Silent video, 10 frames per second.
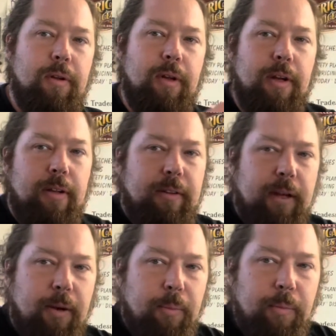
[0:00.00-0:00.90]
Hey,
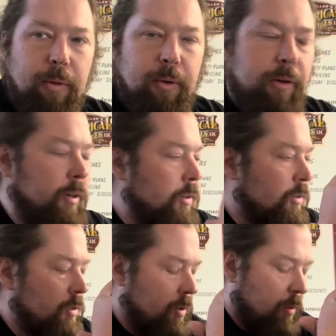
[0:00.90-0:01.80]
Donald Miller here.
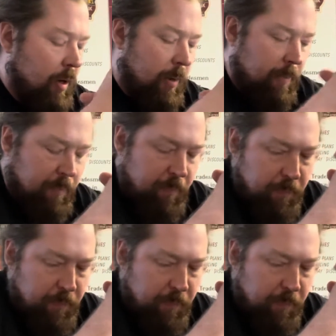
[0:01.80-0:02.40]
So, um,